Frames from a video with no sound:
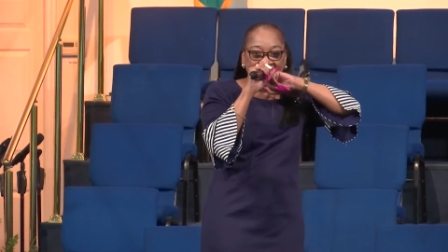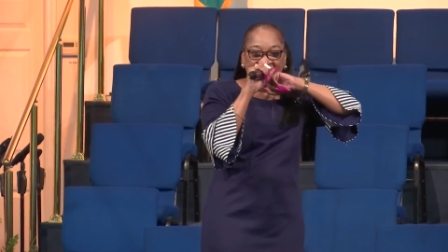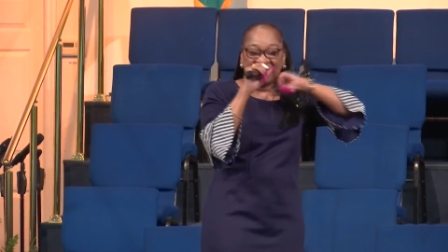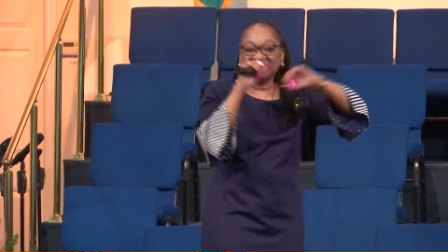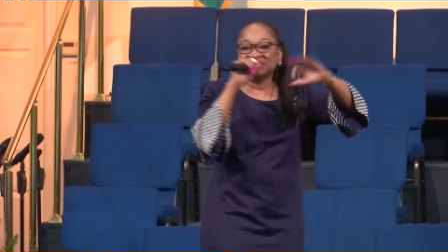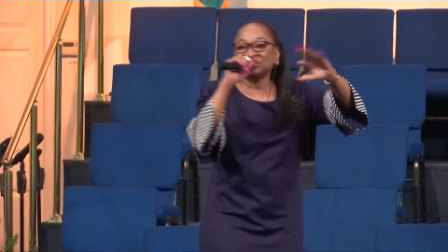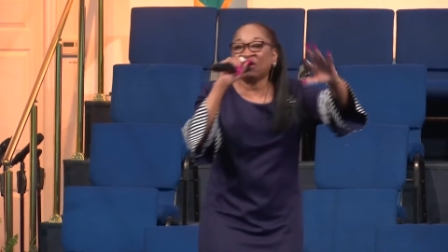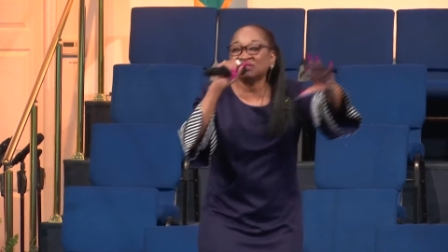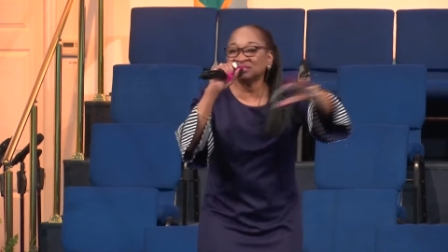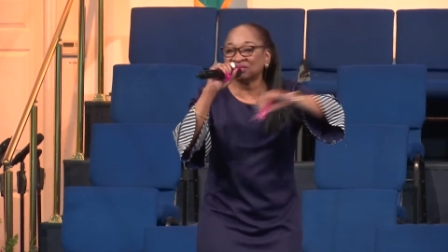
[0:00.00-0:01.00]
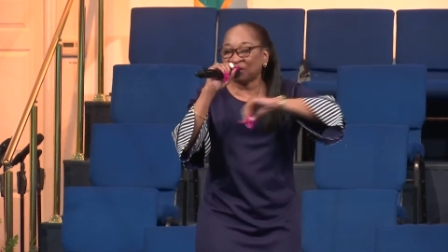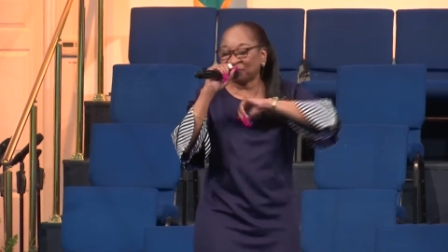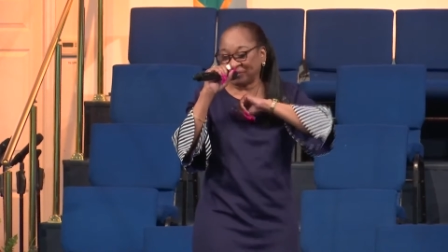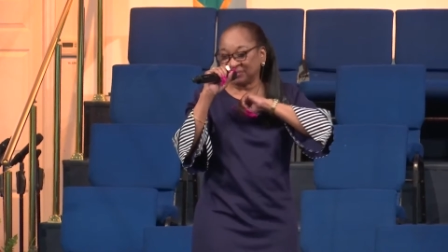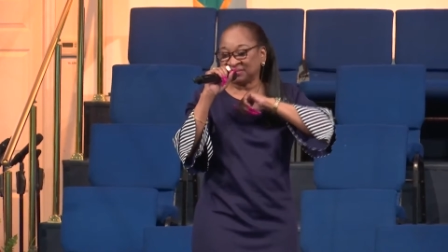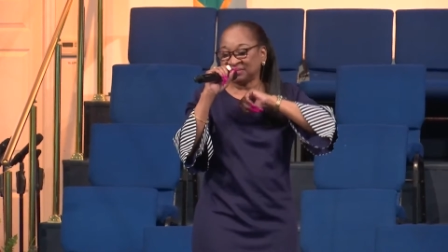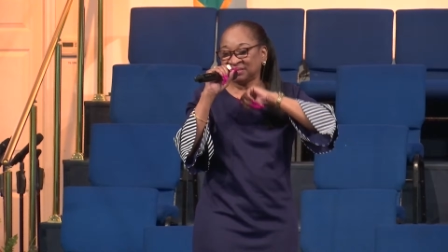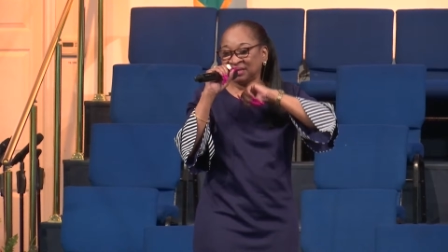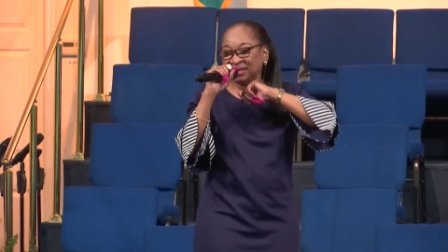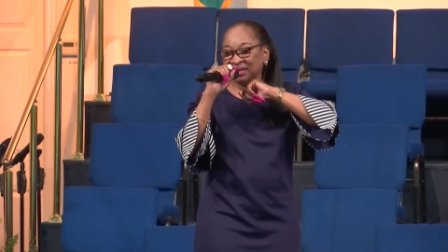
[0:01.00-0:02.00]
In the doctor's office,
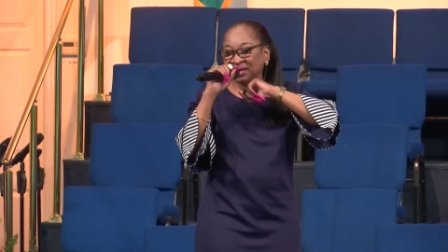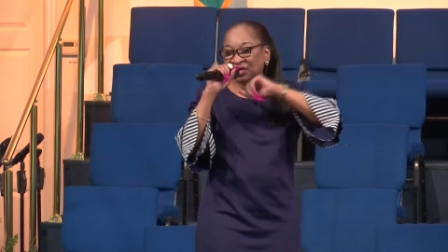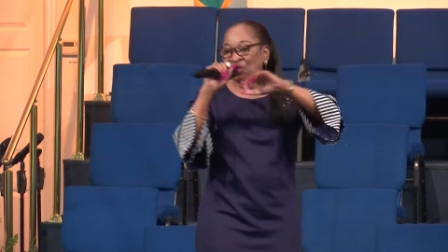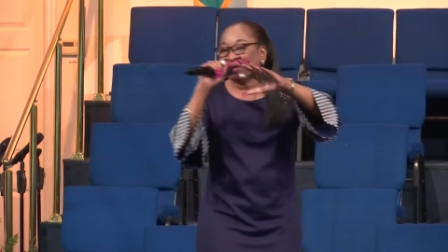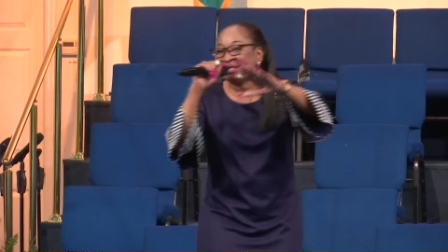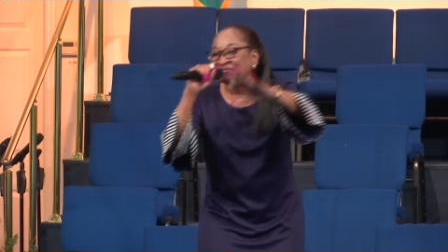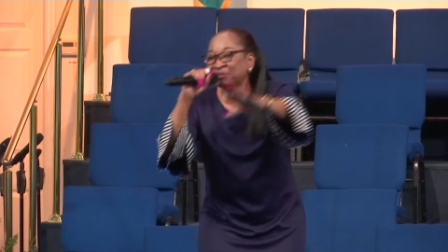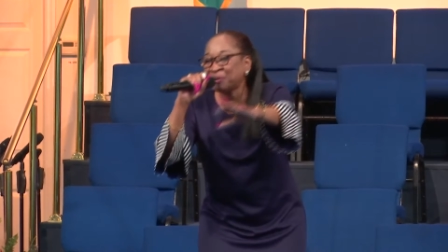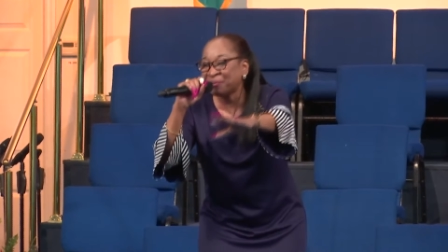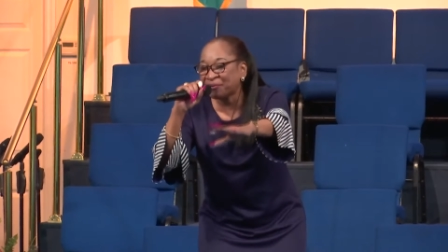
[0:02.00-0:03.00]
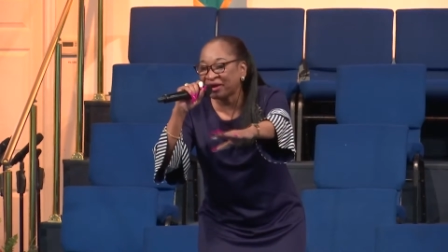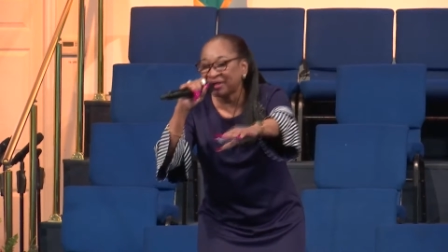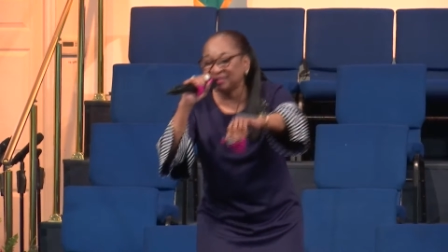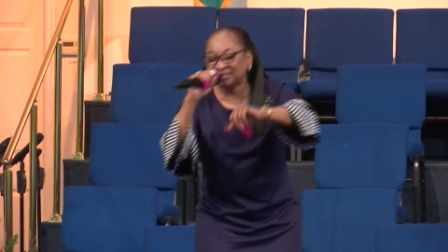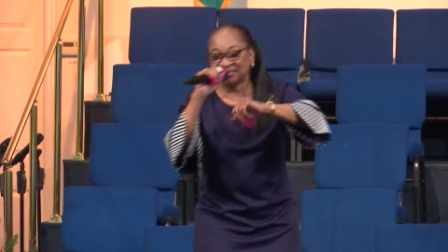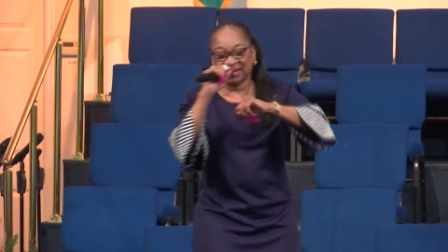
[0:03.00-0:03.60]
you can give up a praise.